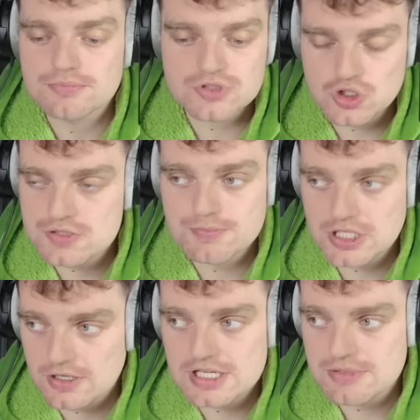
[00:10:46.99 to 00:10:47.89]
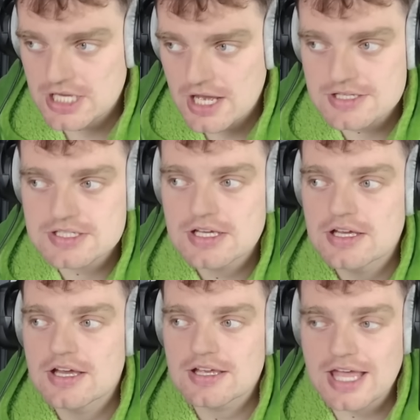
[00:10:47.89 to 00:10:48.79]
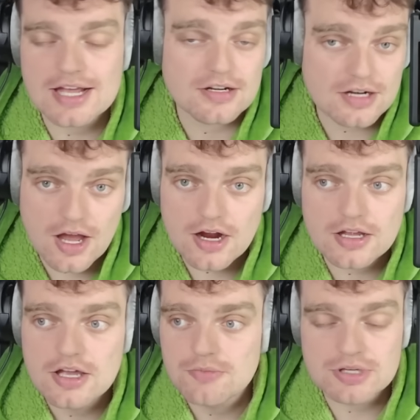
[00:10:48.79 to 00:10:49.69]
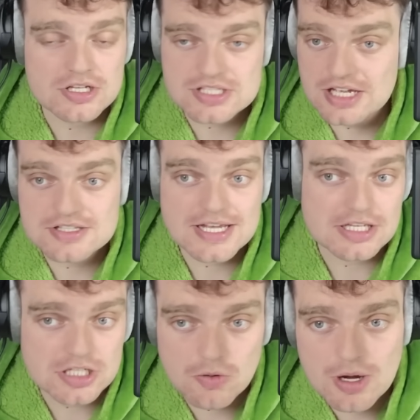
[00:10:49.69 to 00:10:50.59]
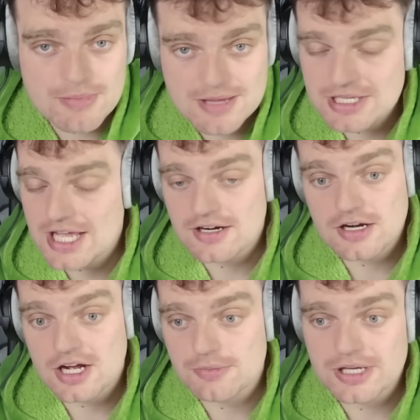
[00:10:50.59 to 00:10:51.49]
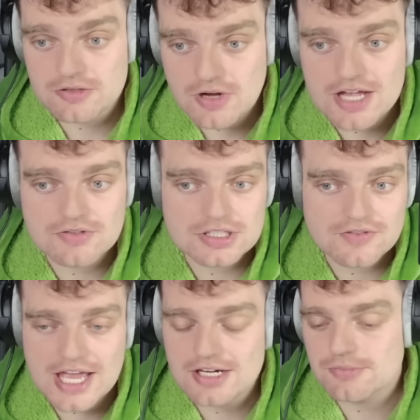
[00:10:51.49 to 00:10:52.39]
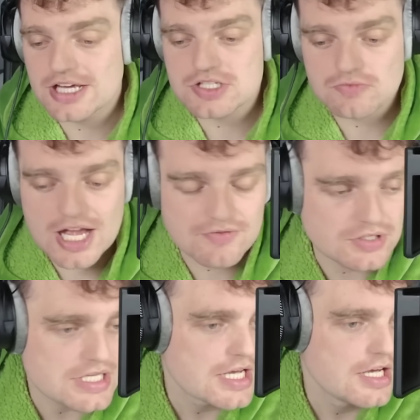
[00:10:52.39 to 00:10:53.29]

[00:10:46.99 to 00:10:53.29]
just purely because Caitlin Clark, because they could say, you know what, maybe Caitlin Clark will play Unrivaled, and if Caitlin plays Unrivaled,